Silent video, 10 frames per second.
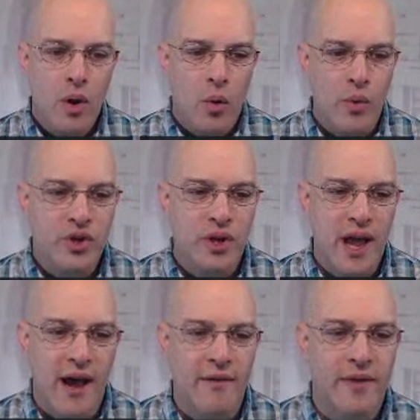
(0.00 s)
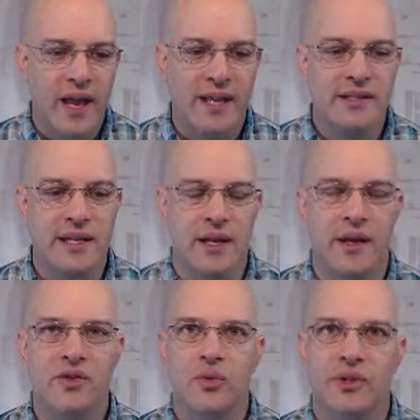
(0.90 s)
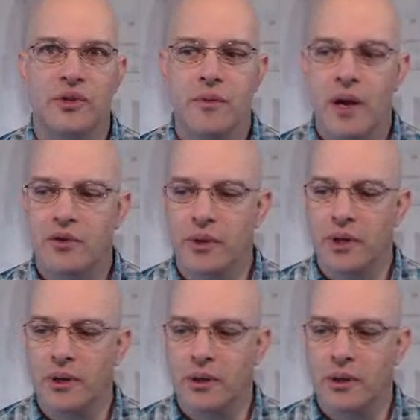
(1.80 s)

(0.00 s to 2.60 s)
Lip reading: we should have a DNSTwist directory.